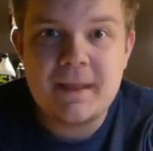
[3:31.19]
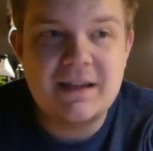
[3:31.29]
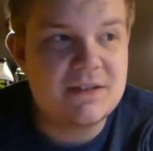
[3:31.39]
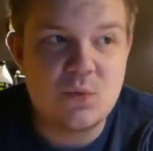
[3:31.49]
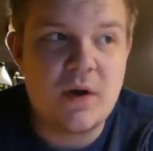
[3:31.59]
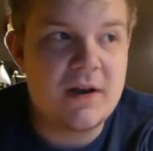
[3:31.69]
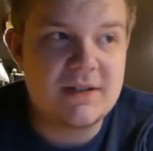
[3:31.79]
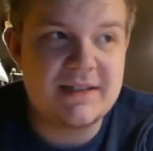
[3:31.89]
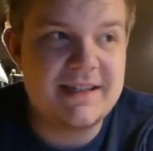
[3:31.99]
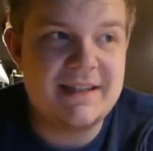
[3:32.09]
It's a 1 out
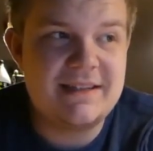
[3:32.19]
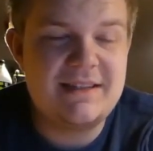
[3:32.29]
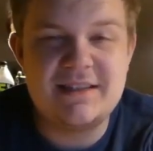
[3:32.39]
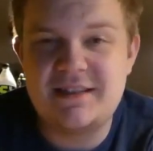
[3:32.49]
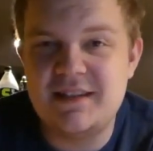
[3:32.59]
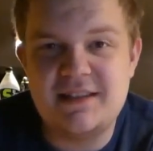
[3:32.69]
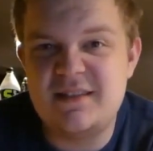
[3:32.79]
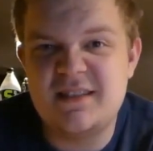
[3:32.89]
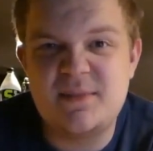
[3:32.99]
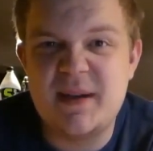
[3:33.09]
of 10. It's
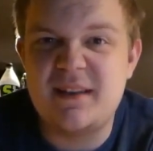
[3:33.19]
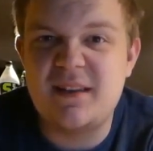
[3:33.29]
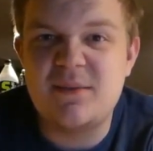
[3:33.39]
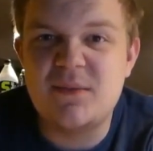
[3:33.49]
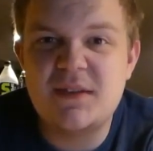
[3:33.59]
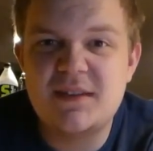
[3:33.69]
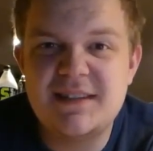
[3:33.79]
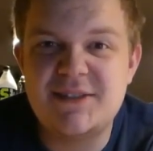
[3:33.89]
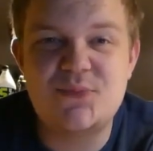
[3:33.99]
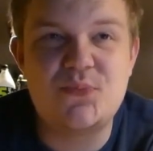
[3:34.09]
just a bad game.
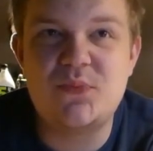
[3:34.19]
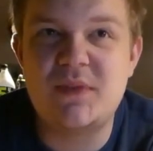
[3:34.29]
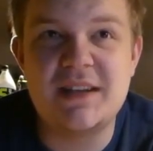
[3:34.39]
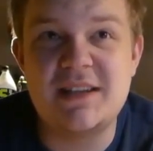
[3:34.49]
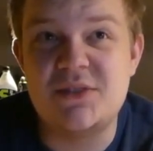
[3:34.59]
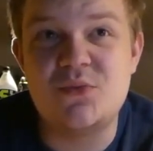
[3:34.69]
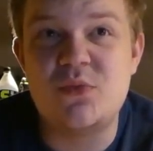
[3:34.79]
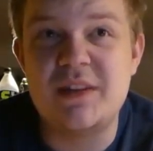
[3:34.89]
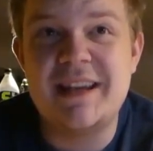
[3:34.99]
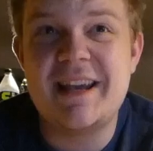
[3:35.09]
There
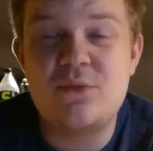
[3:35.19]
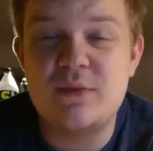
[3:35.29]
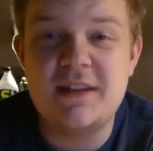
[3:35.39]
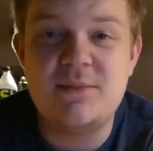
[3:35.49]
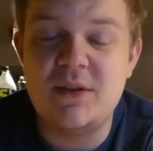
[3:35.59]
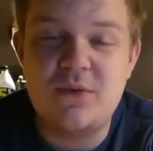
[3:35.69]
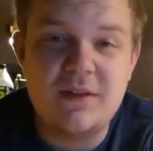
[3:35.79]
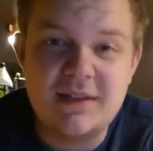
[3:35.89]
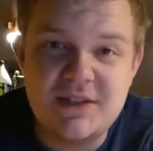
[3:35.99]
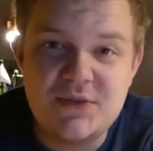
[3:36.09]
isn't really any redeeming
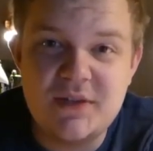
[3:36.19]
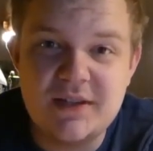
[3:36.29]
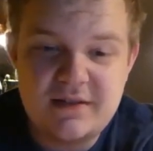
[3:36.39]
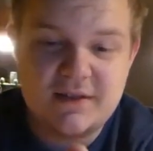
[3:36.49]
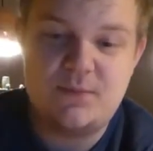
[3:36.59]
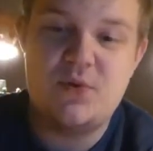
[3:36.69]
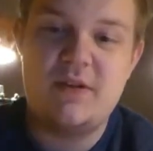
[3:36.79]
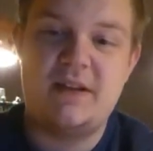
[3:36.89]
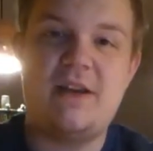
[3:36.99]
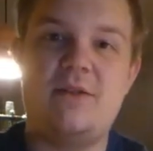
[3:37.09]
quality to it. It's just
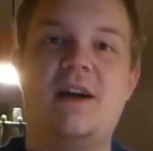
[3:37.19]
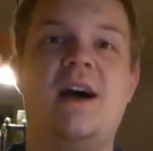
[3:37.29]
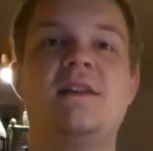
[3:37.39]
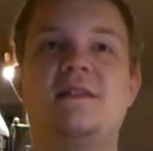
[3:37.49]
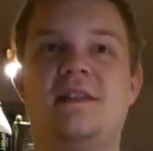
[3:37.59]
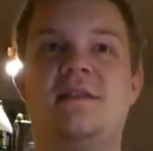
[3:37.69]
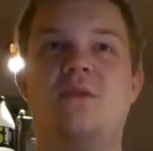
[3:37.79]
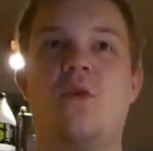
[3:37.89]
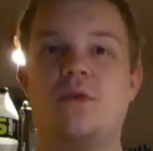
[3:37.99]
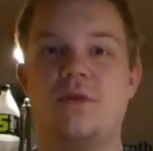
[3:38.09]
putting down cards
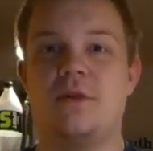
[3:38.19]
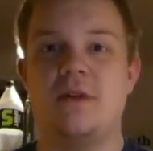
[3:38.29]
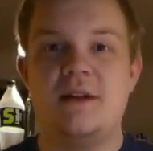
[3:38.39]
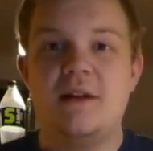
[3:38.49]
in order.